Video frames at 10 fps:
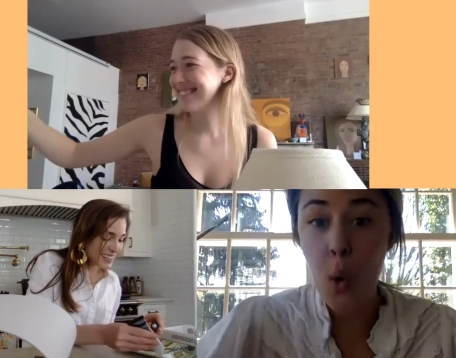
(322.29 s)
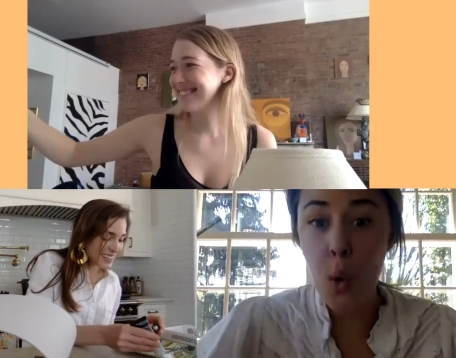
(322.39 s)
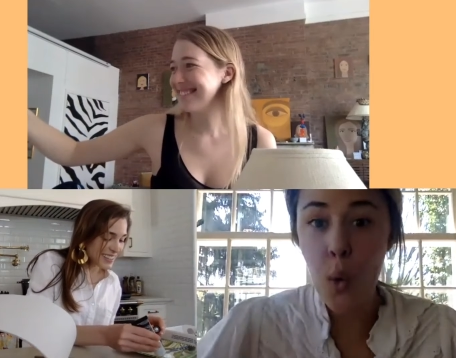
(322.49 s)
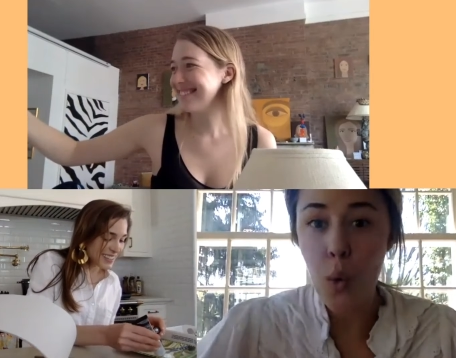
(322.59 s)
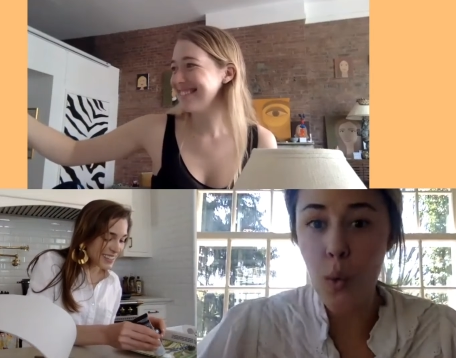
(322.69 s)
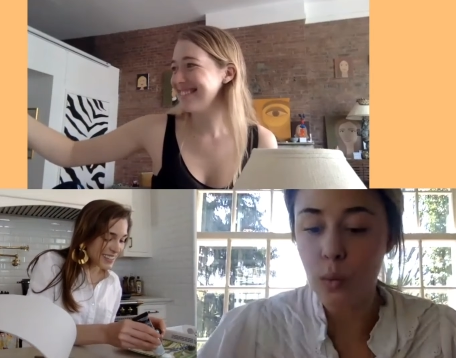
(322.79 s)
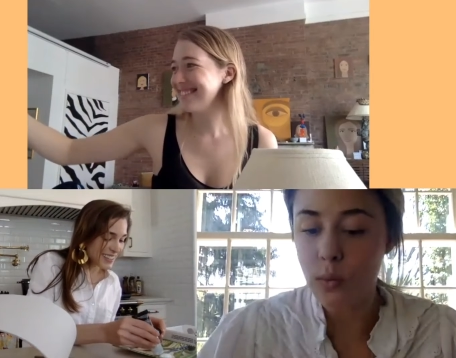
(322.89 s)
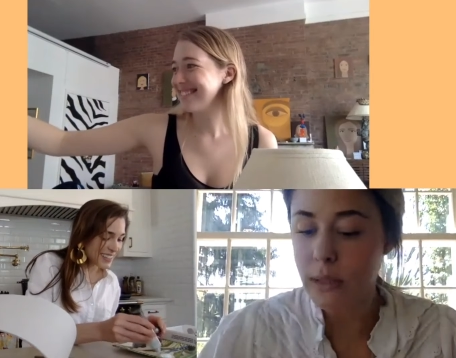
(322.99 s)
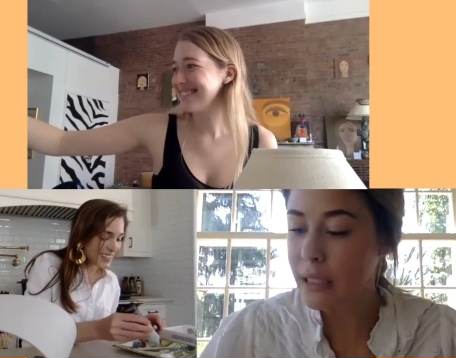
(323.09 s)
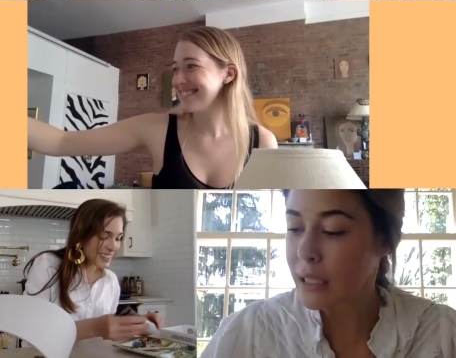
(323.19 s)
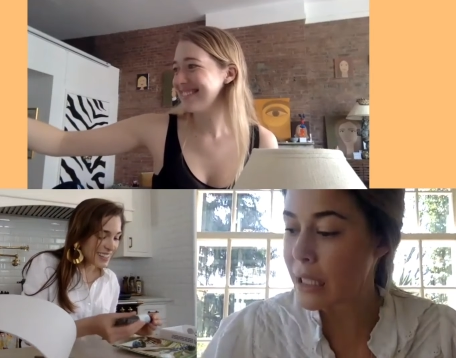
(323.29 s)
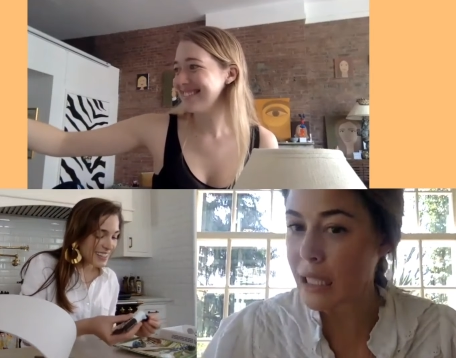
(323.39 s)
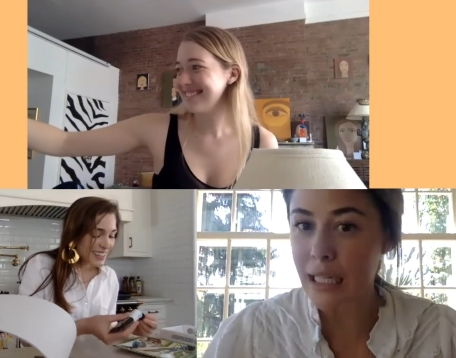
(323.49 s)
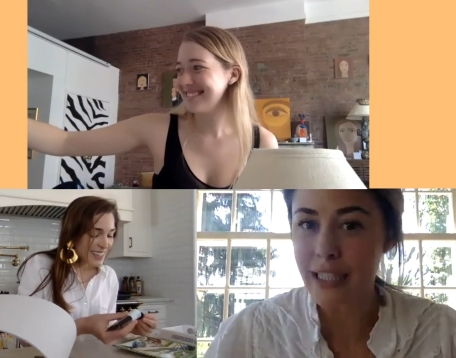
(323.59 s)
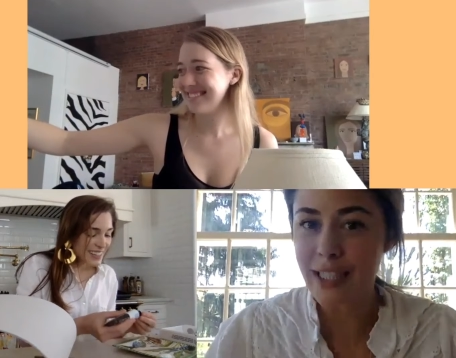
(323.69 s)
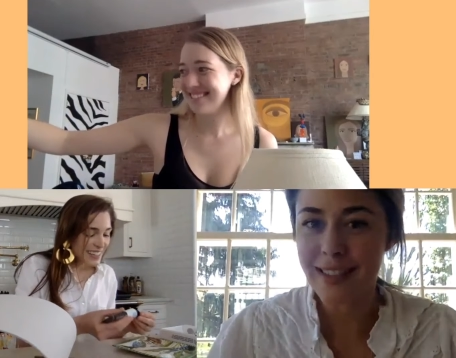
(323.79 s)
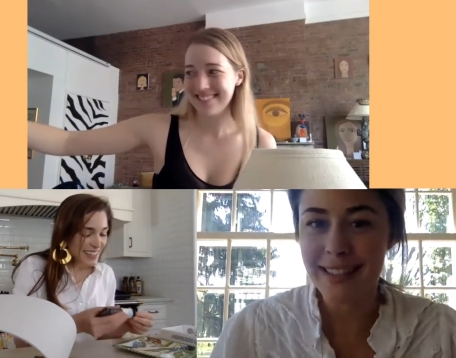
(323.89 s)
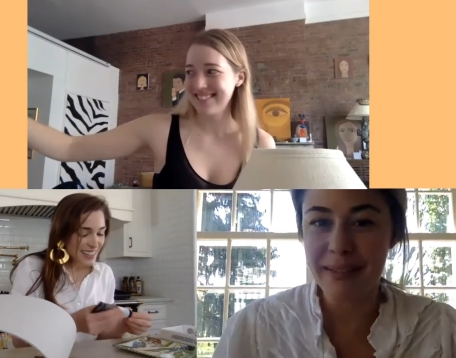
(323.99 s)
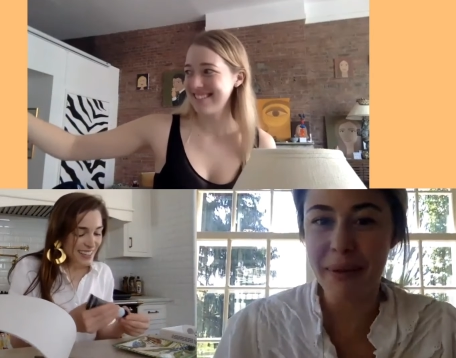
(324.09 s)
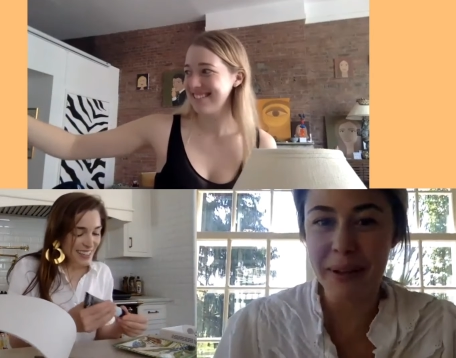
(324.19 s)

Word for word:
Speaker 1: Ooh, gosh, it's